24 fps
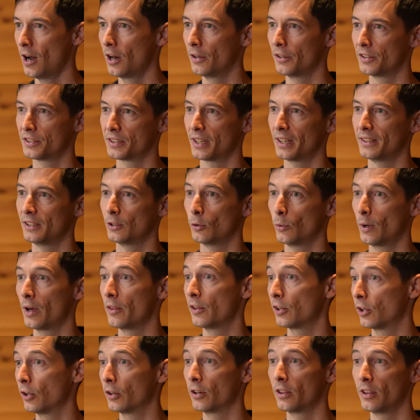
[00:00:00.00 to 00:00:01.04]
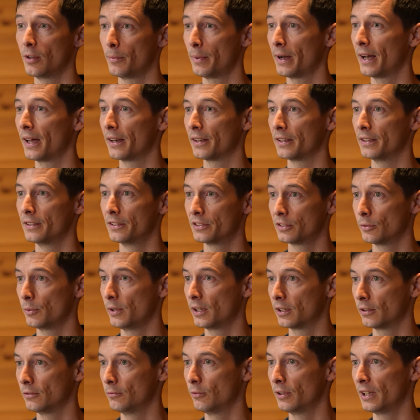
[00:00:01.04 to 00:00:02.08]
understanding where the good and the bad is so we
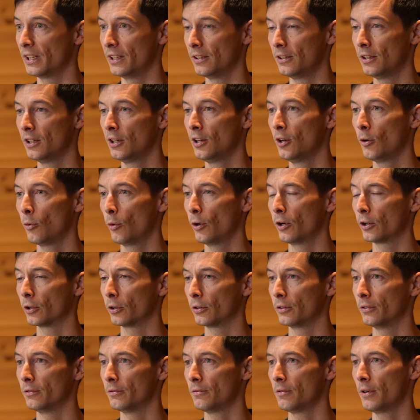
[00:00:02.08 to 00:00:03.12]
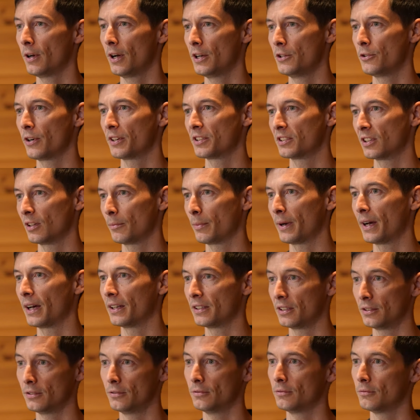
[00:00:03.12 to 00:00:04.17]
can really work on addressing the
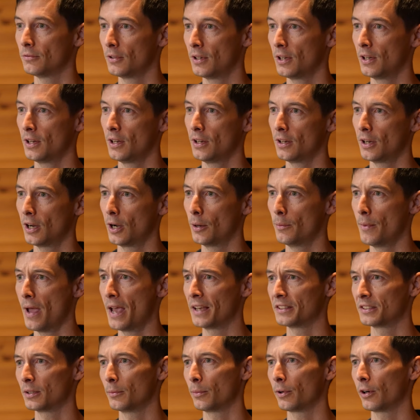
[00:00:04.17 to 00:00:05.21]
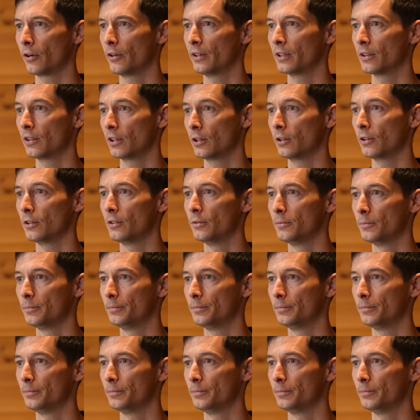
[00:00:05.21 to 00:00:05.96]
bad and um, exemplaring the good.